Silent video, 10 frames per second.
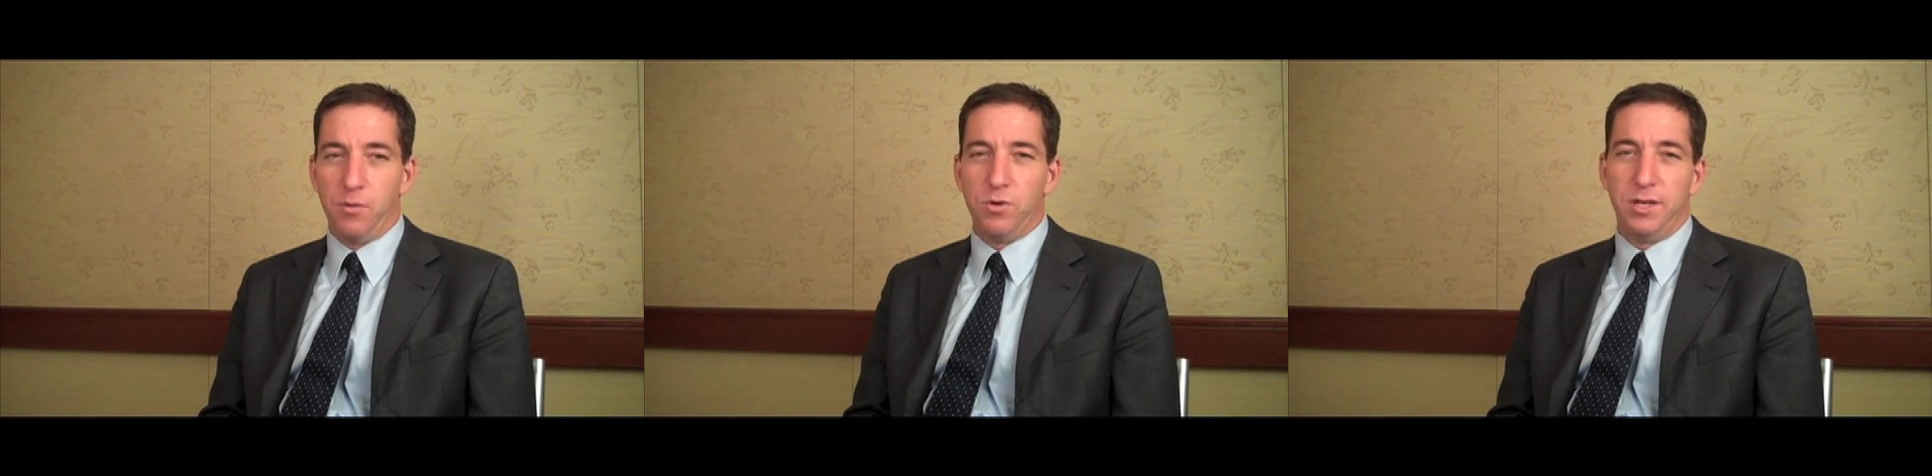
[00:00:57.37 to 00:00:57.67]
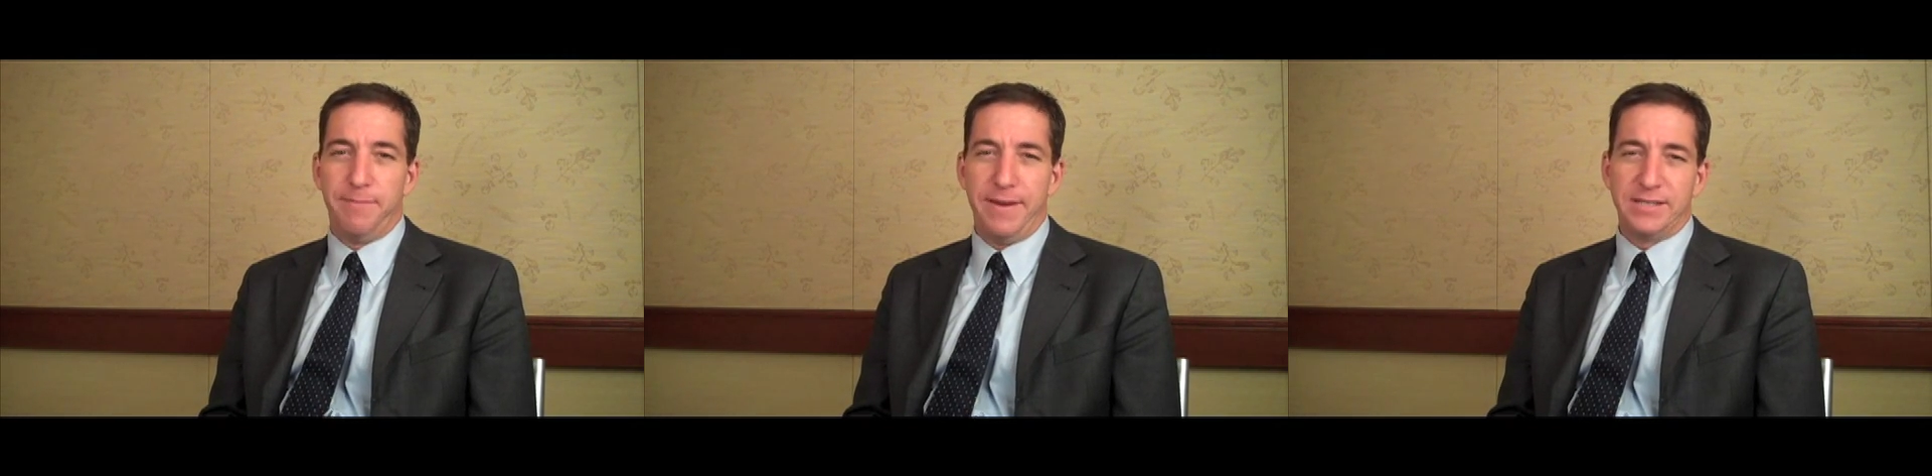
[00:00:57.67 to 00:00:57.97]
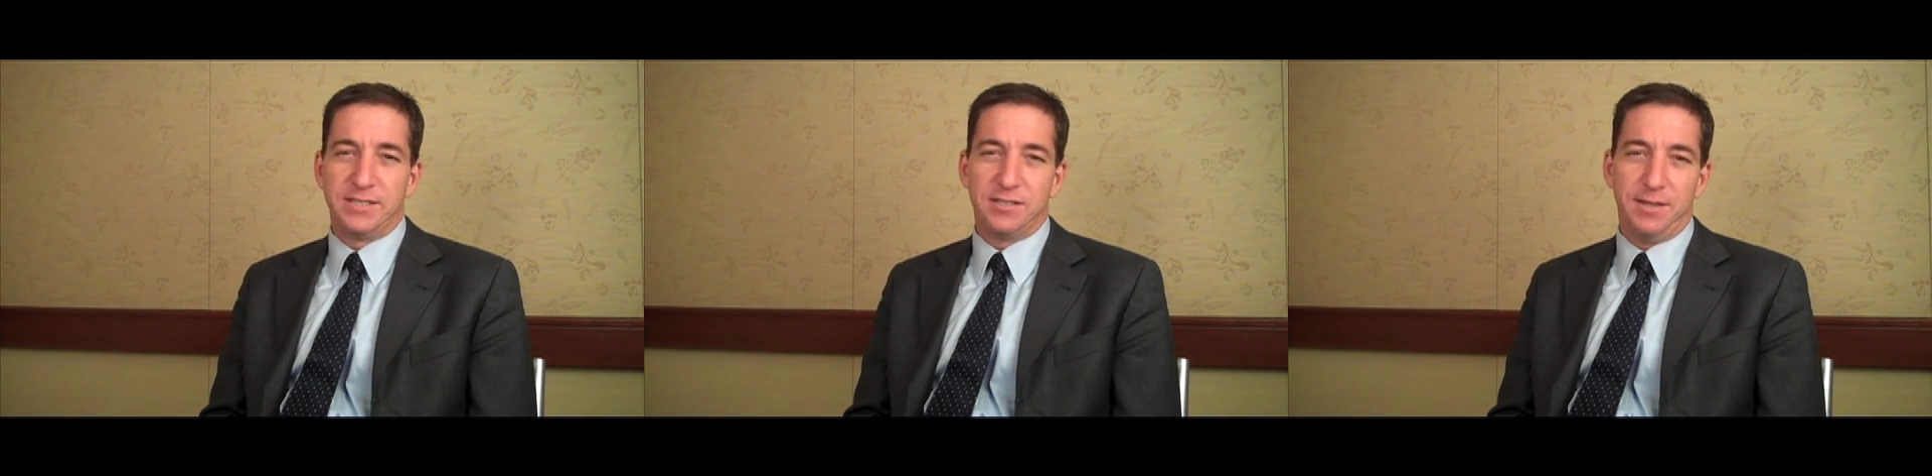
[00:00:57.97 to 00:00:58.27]
would
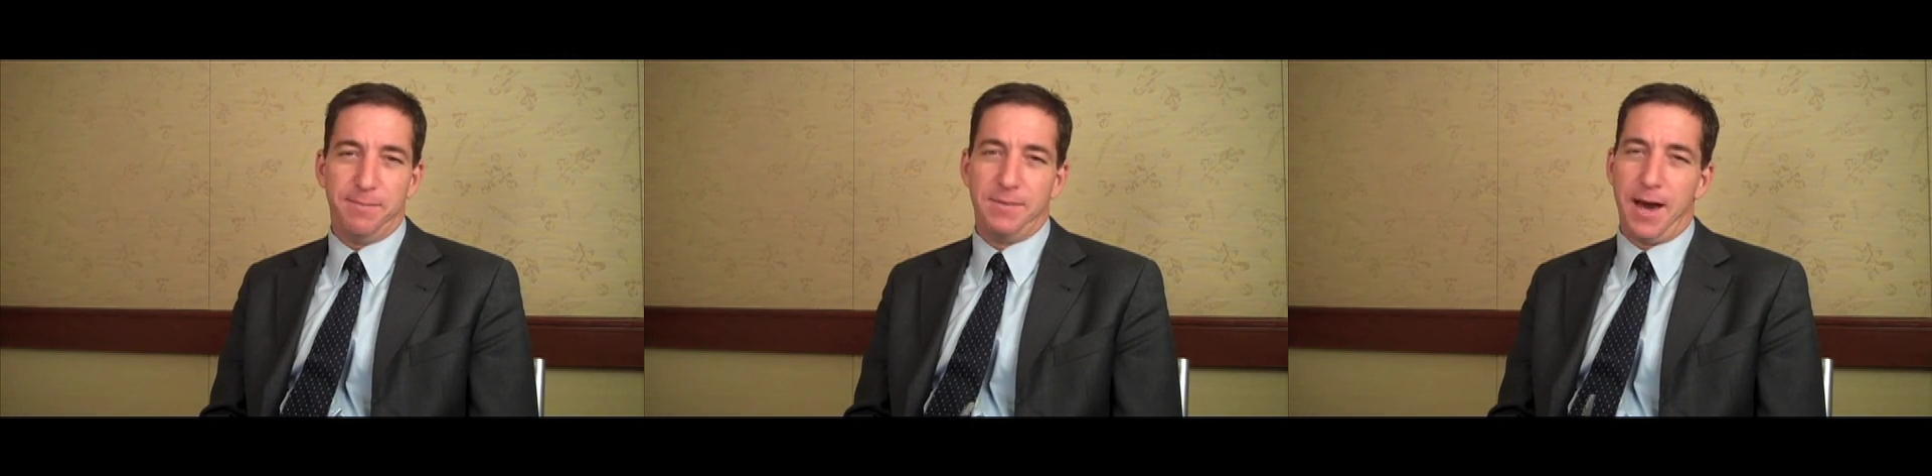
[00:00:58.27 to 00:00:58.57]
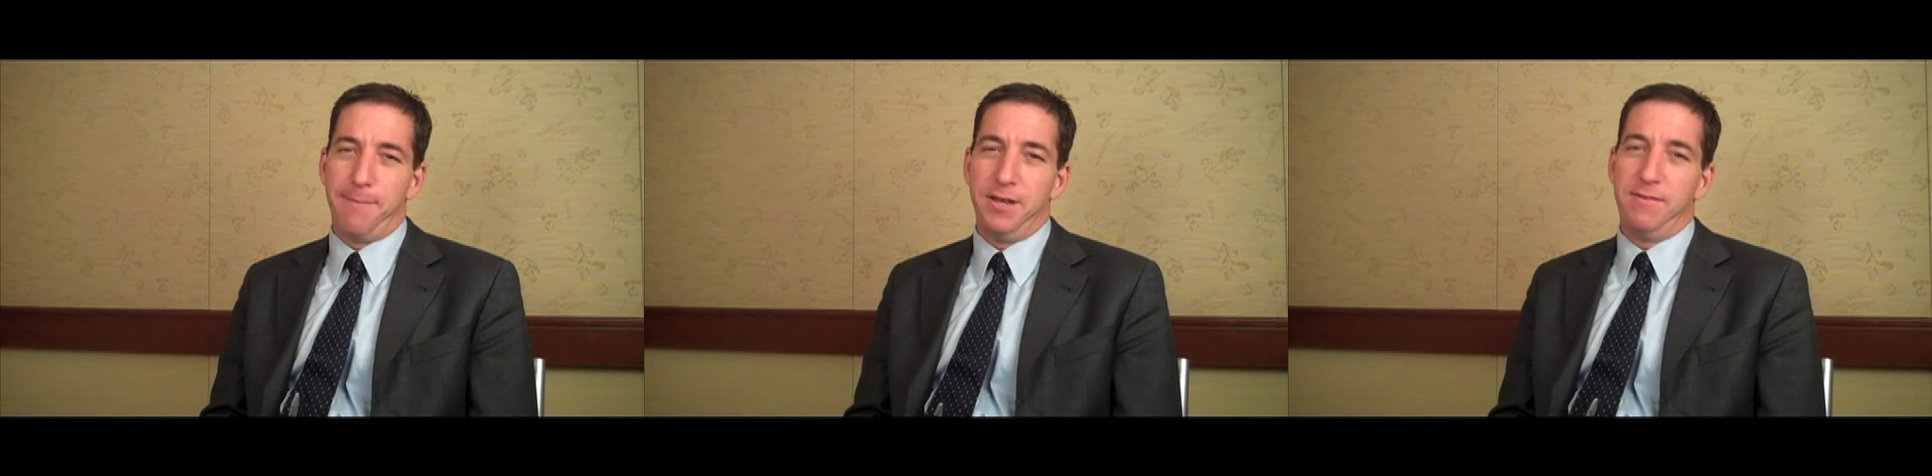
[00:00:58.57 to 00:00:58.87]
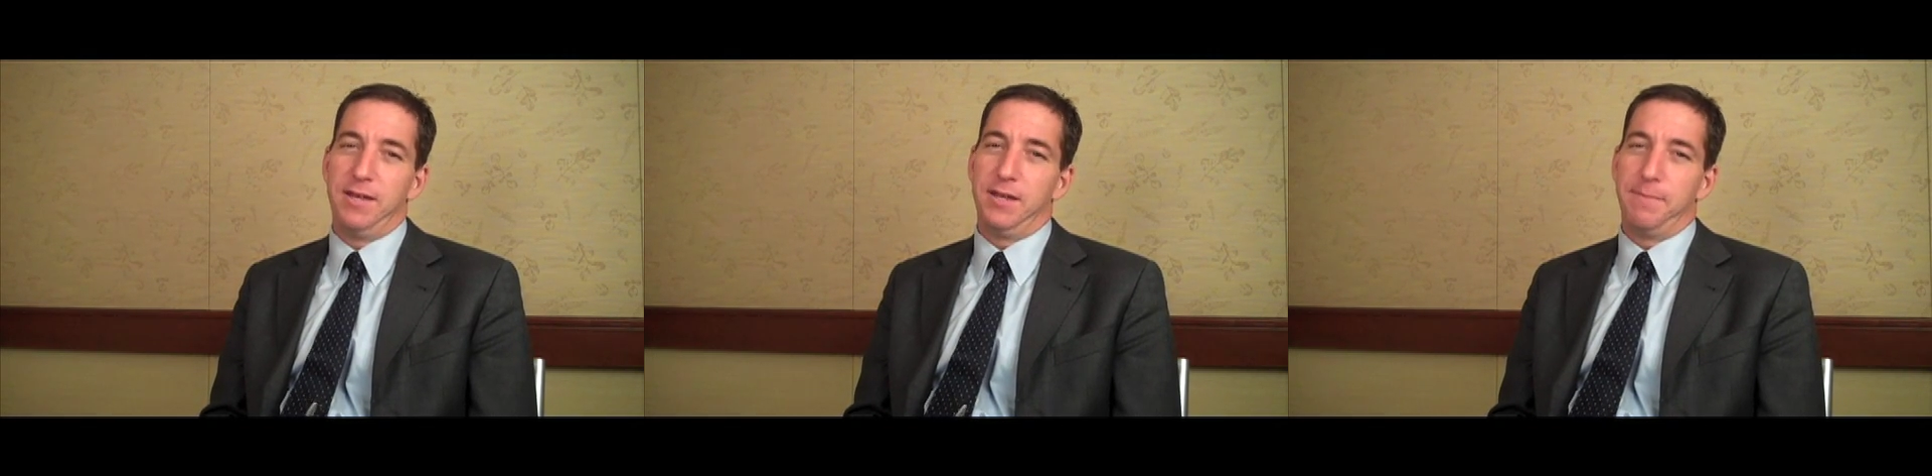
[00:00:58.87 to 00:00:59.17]
basically not be
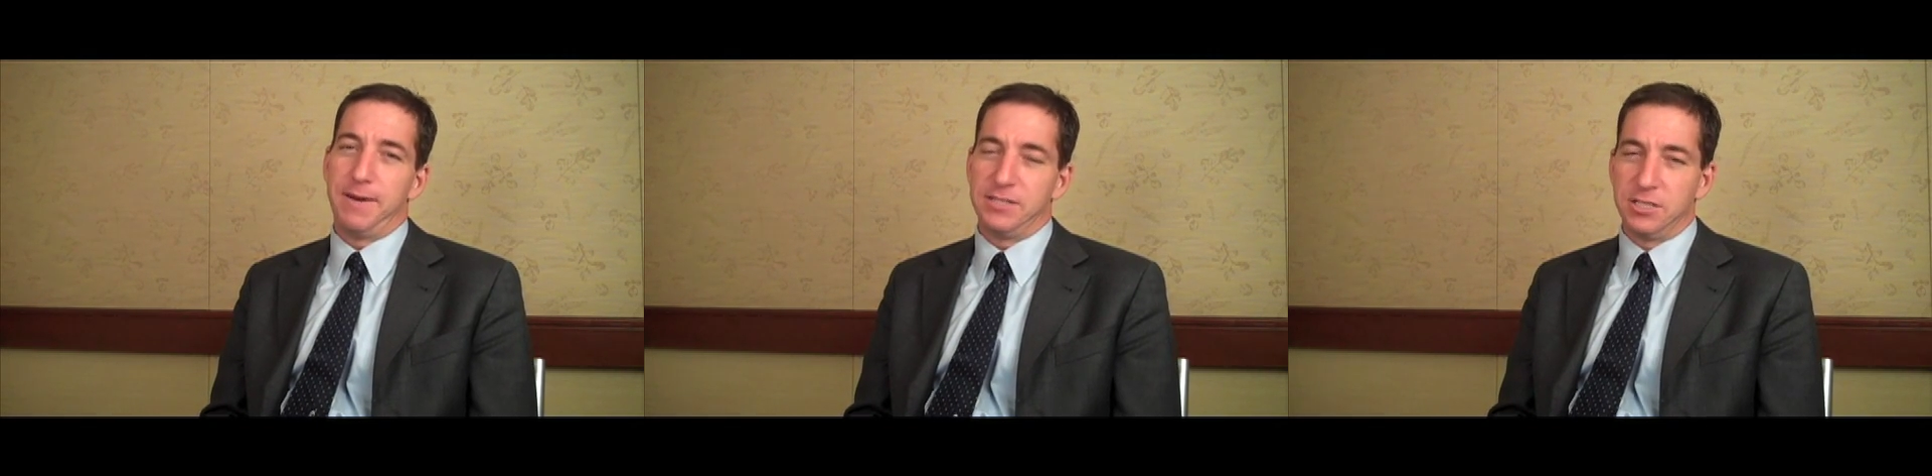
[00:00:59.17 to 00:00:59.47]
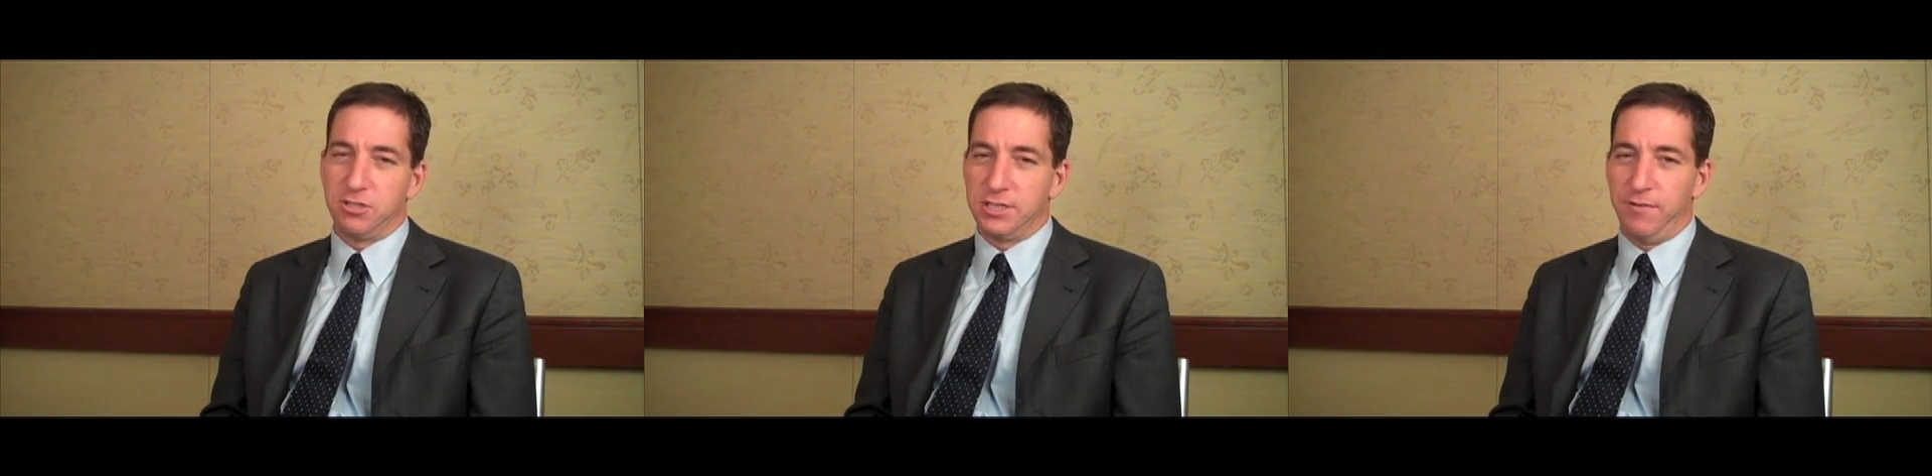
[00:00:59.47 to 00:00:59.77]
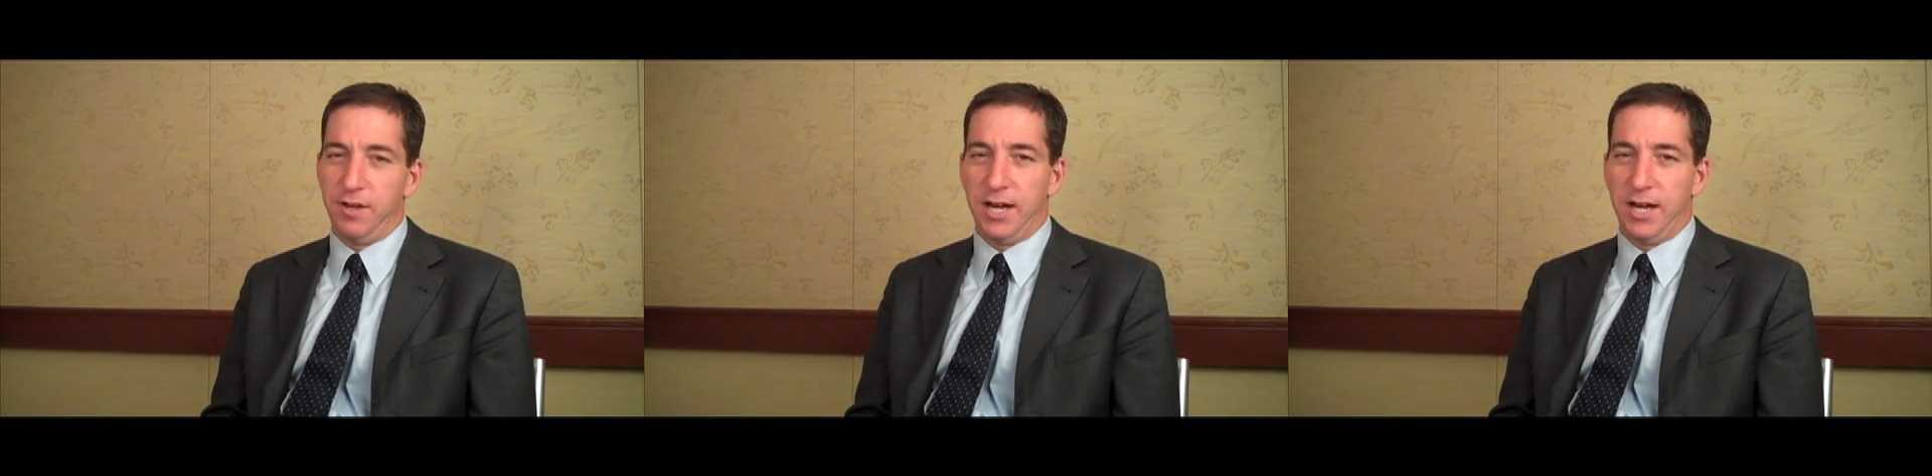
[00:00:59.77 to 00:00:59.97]
in the best interest of the